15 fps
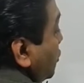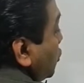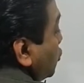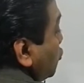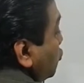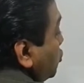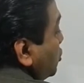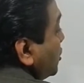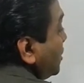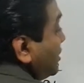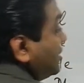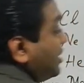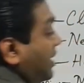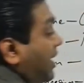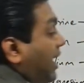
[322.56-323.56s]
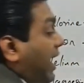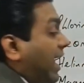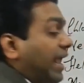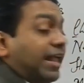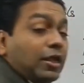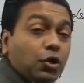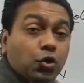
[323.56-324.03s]
used is
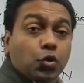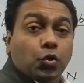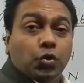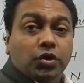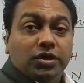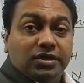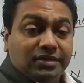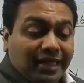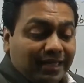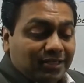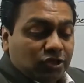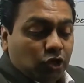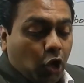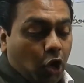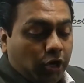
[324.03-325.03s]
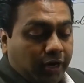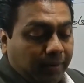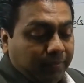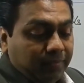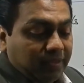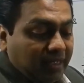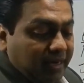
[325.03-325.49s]
Au, that's
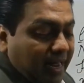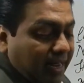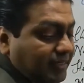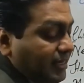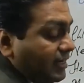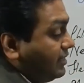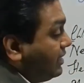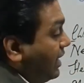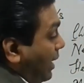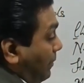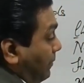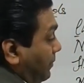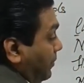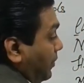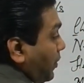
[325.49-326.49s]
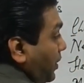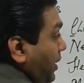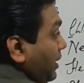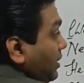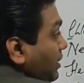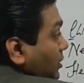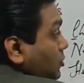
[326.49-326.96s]
aurum, the Latin name.
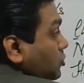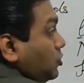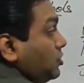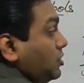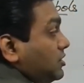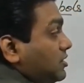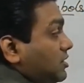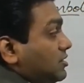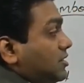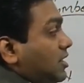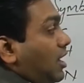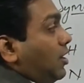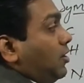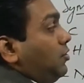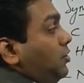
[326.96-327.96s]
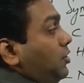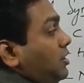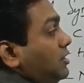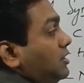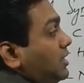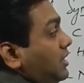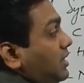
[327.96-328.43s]
Okay, so this is how
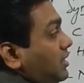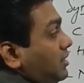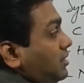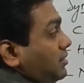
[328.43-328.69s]
the